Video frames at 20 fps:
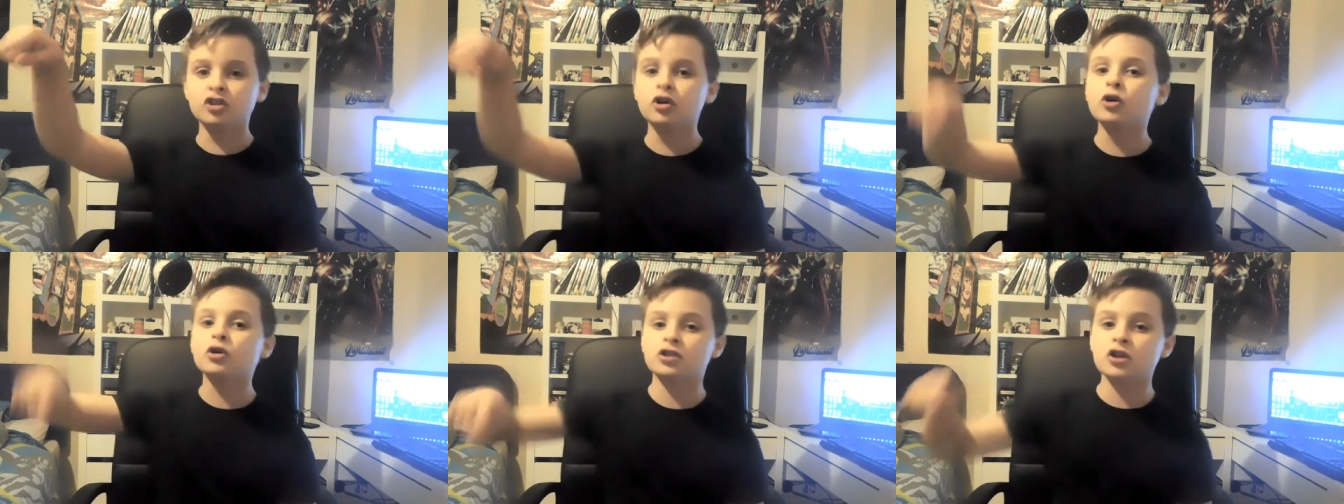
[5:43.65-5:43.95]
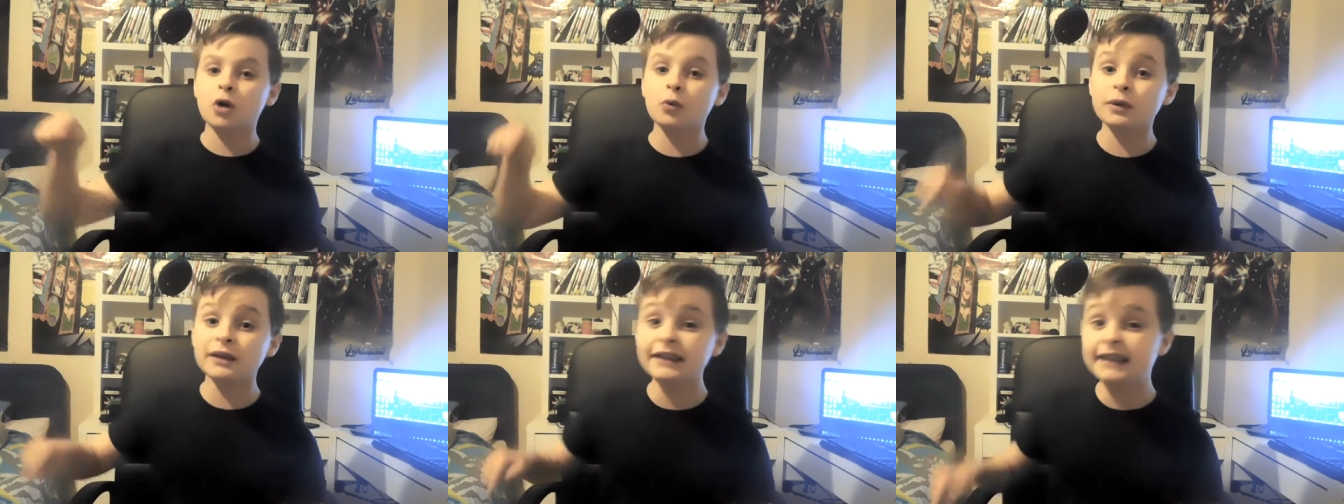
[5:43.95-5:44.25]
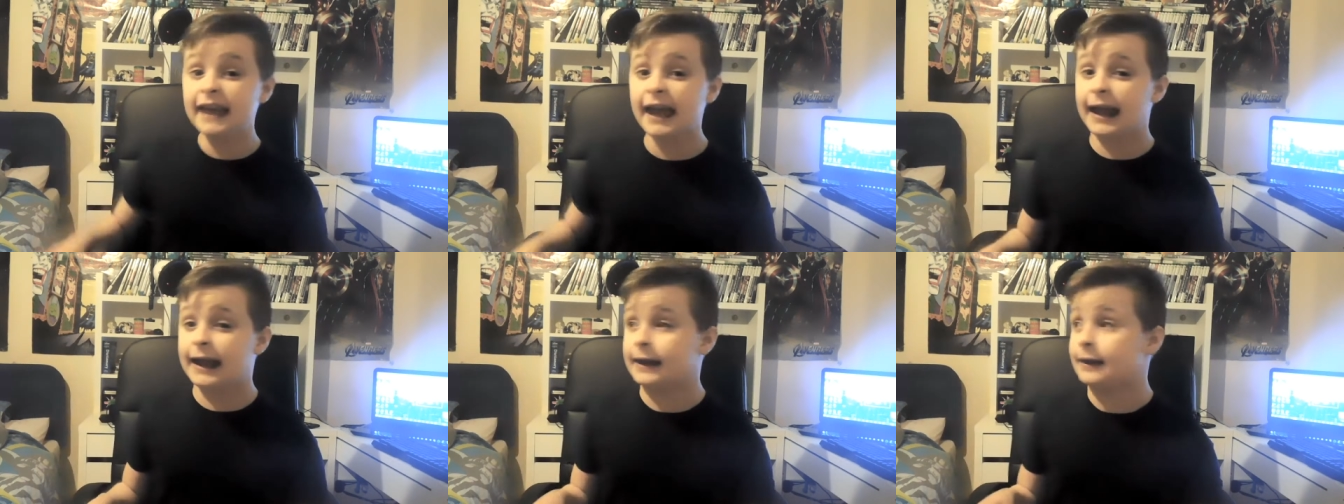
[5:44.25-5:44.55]
You'll go
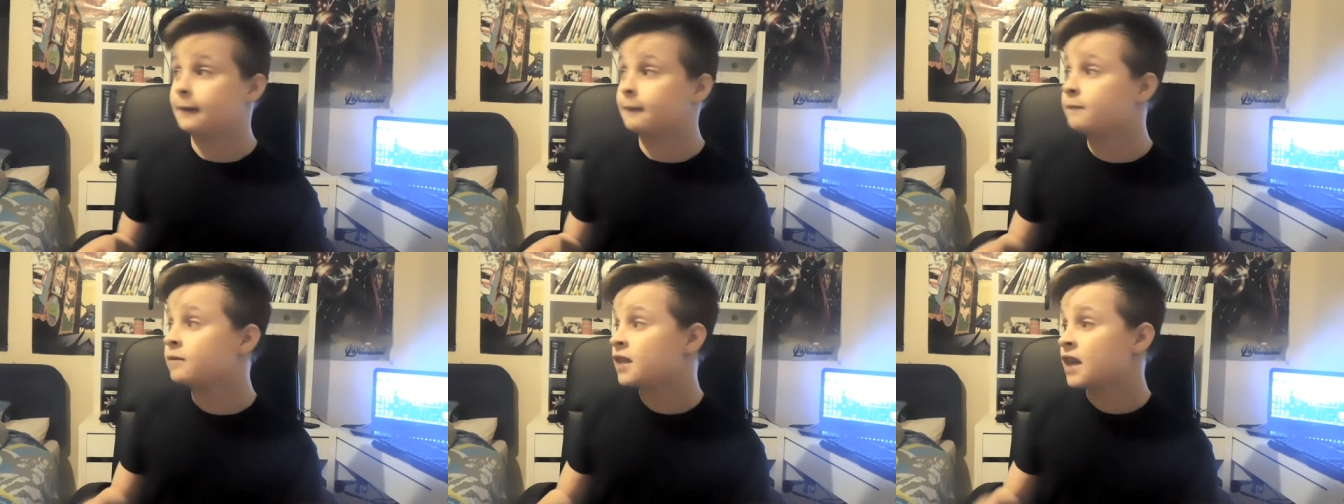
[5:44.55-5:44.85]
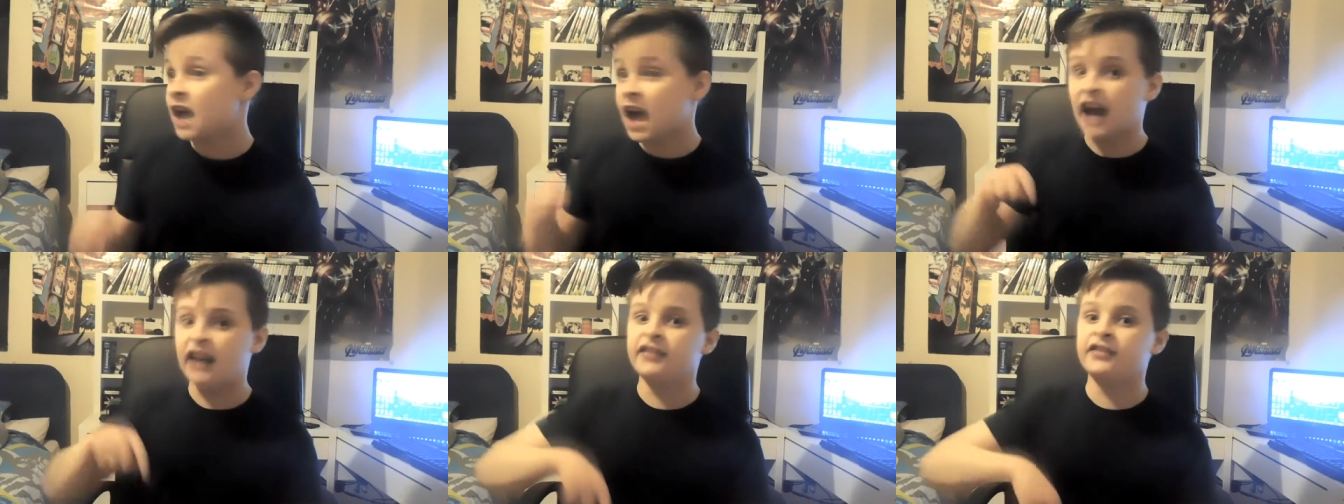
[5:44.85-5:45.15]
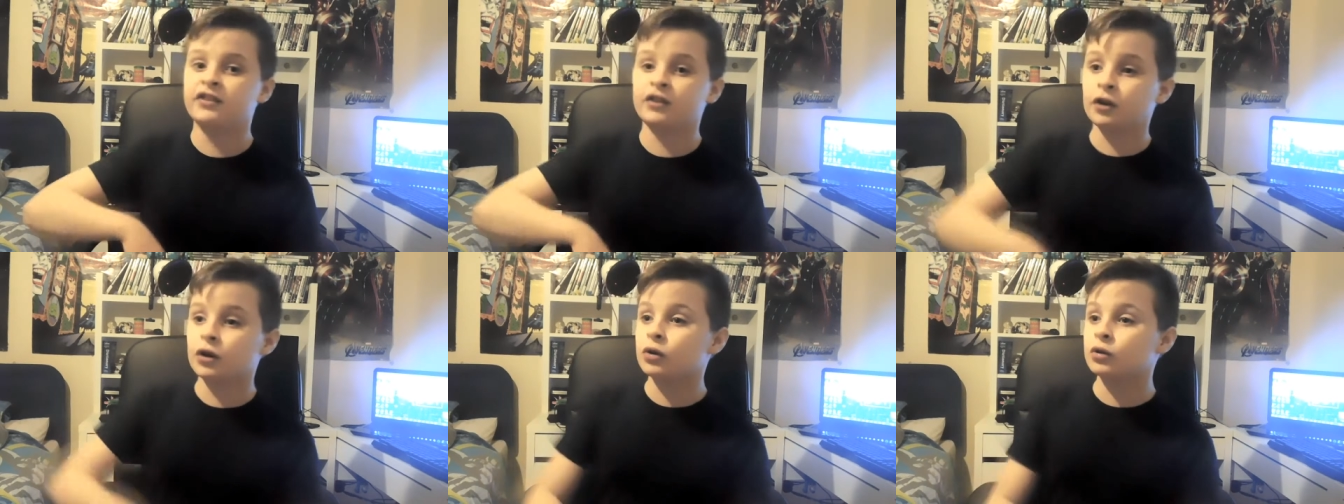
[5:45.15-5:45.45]
in Game
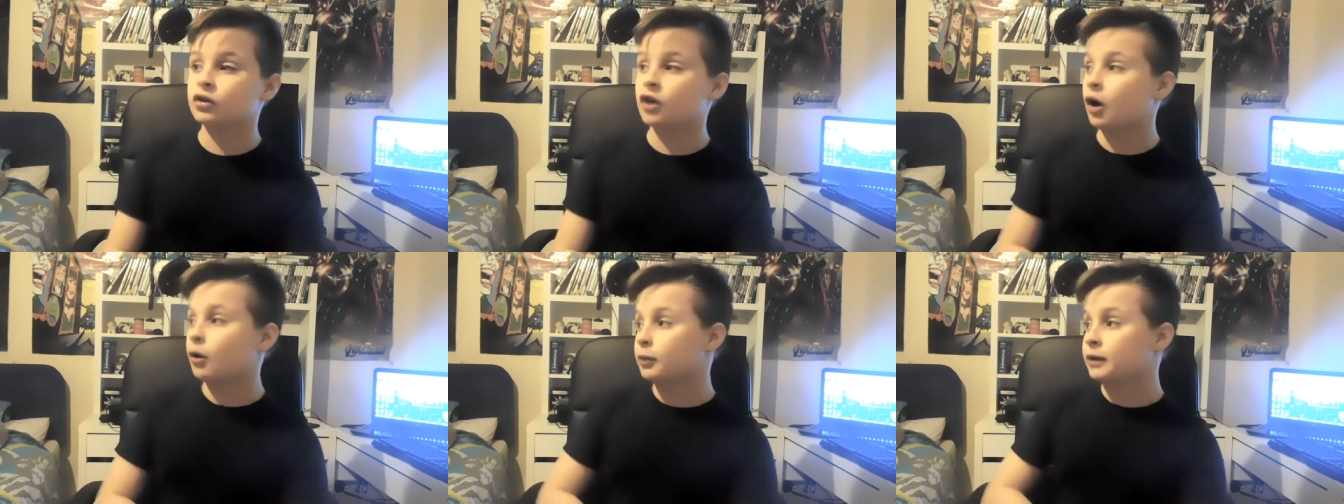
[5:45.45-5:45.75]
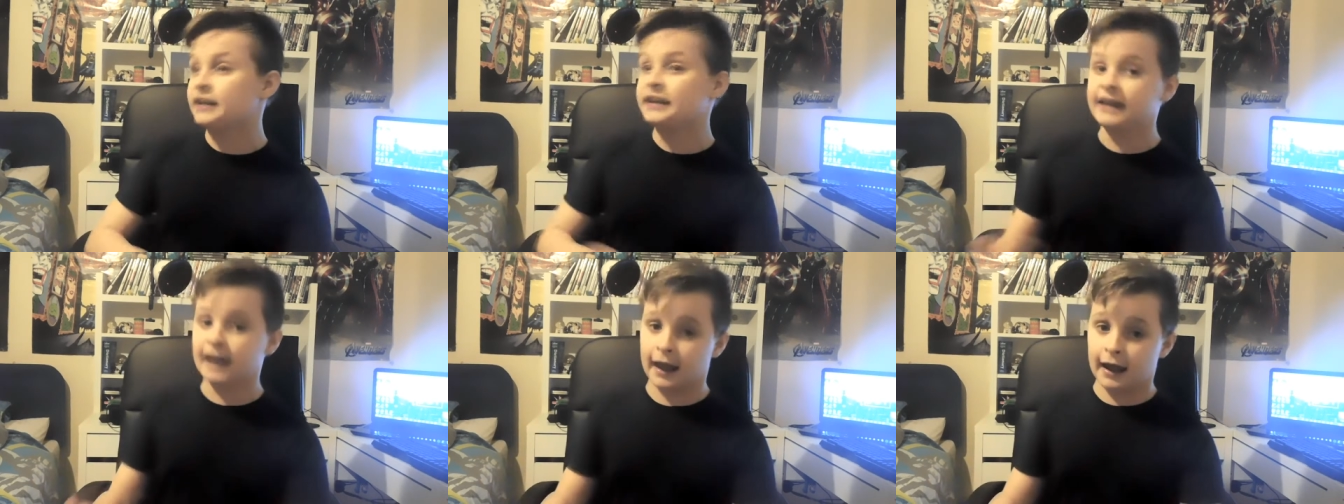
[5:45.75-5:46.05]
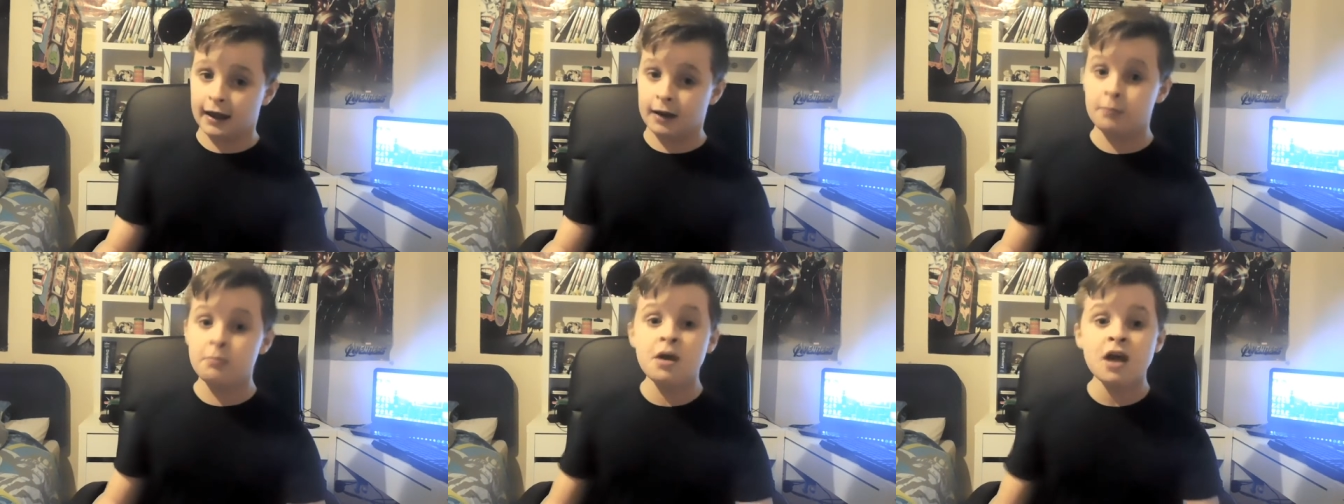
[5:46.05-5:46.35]
and she'll go in
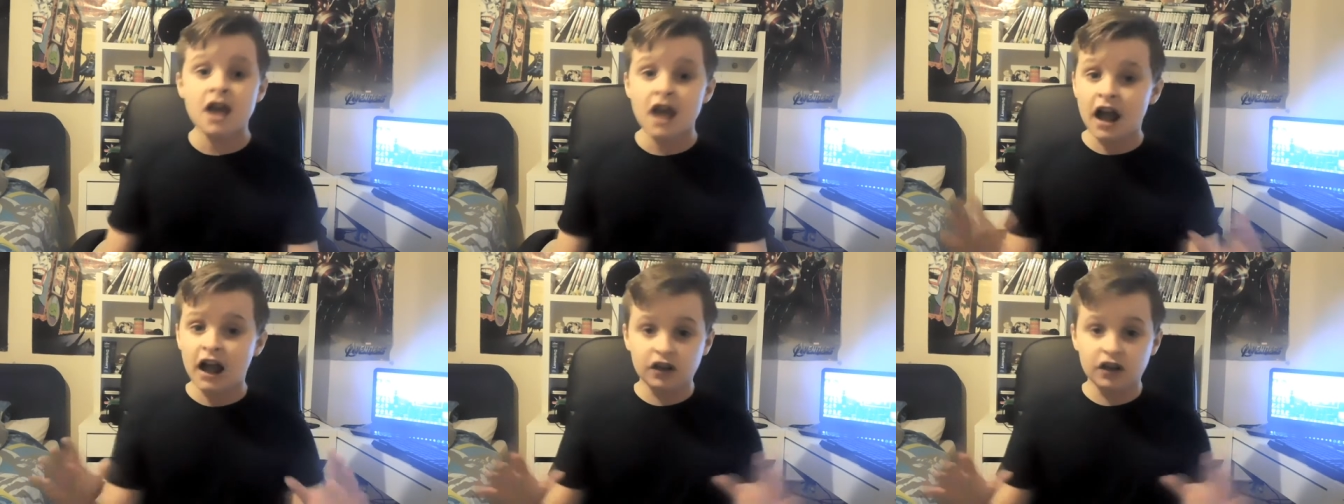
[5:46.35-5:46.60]
Game,